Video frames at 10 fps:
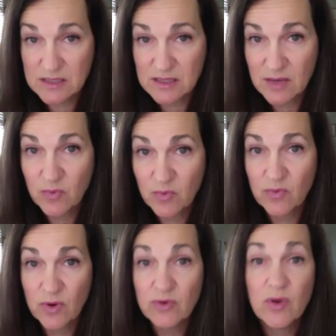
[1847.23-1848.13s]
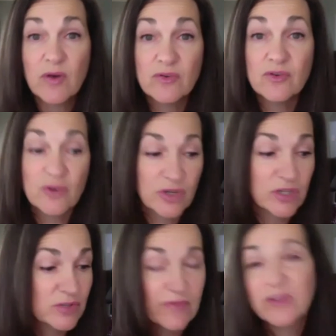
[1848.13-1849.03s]
And you're going to do
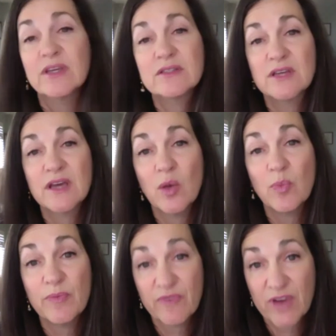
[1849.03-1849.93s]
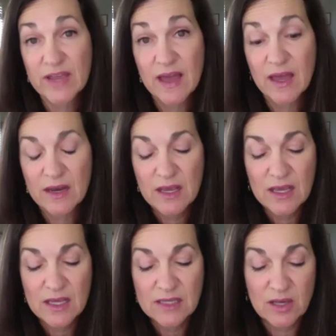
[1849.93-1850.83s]
everything to help them find that,
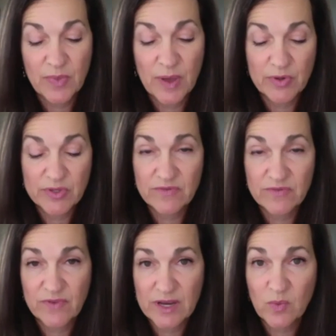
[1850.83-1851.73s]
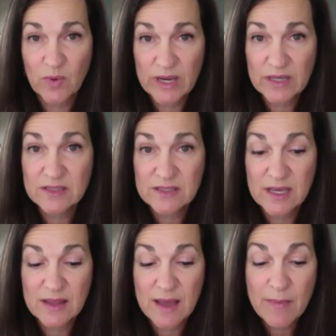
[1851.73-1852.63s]
to help that person find a way to stay in
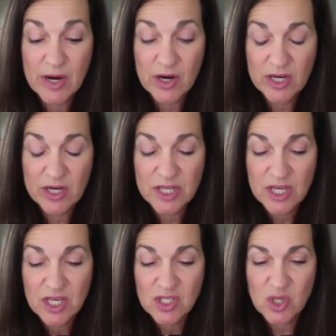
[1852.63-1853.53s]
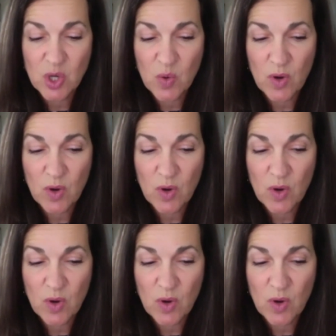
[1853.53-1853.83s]
that marriage. So